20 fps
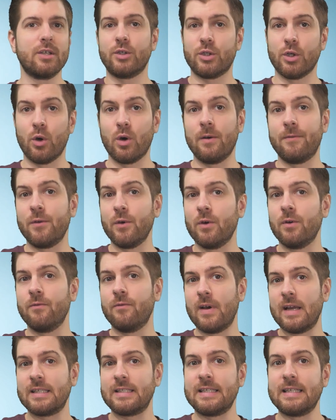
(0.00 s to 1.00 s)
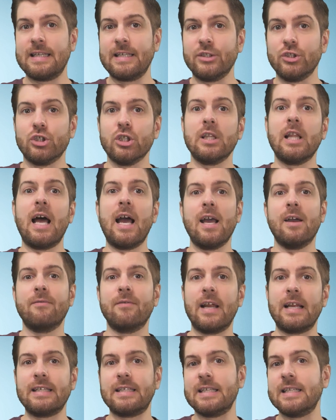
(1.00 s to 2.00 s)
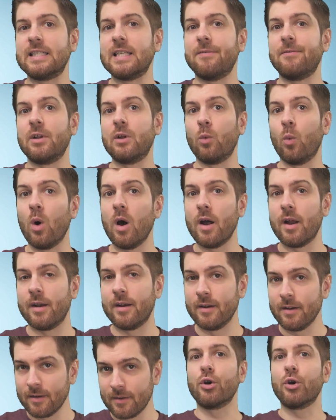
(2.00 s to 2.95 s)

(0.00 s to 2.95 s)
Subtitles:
so if you invested in July of 1971,